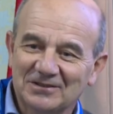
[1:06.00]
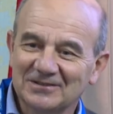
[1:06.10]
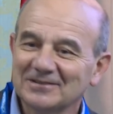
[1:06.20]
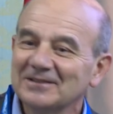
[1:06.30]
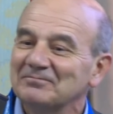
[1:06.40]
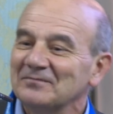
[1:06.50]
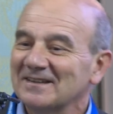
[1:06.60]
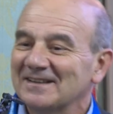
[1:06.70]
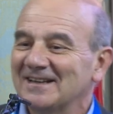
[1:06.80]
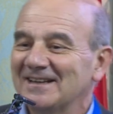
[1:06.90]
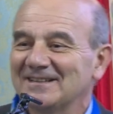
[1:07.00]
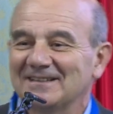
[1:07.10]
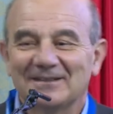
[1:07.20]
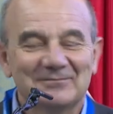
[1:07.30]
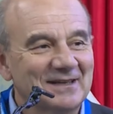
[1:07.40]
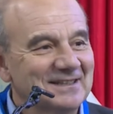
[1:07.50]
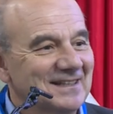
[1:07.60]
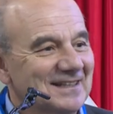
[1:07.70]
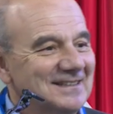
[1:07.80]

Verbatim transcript: here, and, uh, but